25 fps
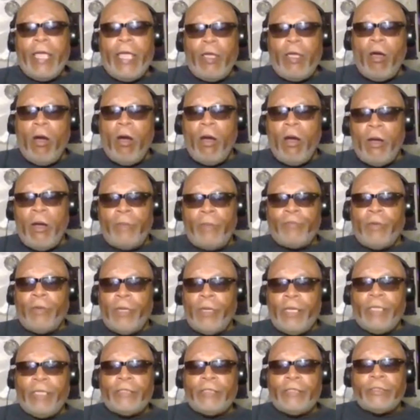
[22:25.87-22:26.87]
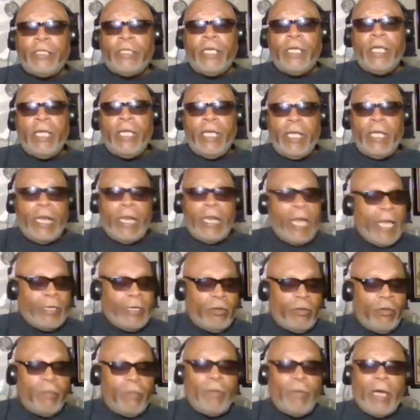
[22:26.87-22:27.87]
And I know about that hard
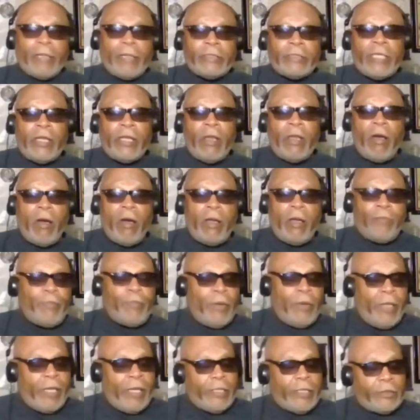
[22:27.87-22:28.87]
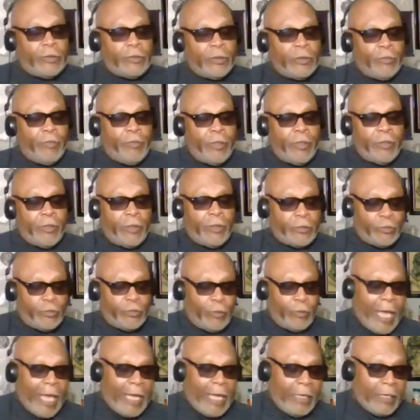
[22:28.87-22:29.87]
place because when I look at my
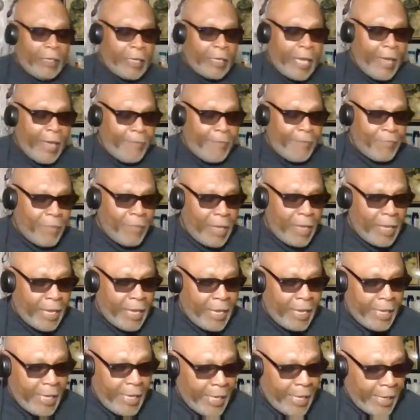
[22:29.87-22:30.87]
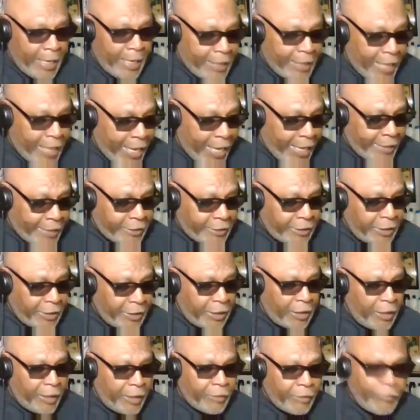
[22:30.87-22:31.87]
gas and electricity
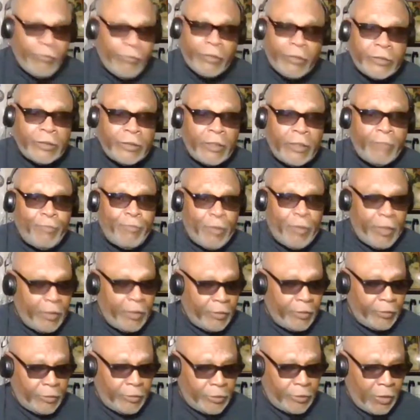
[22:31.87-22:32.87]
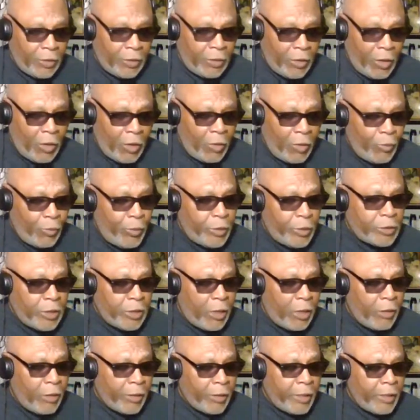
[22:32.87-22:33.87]
bills, we're talking about a
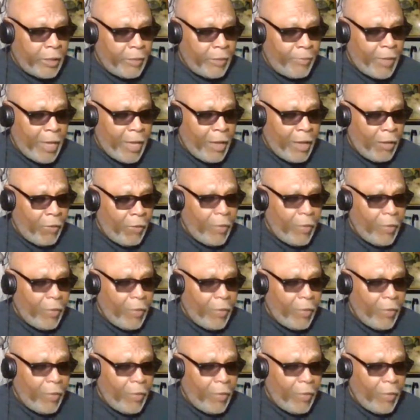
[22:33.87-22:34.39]
house note.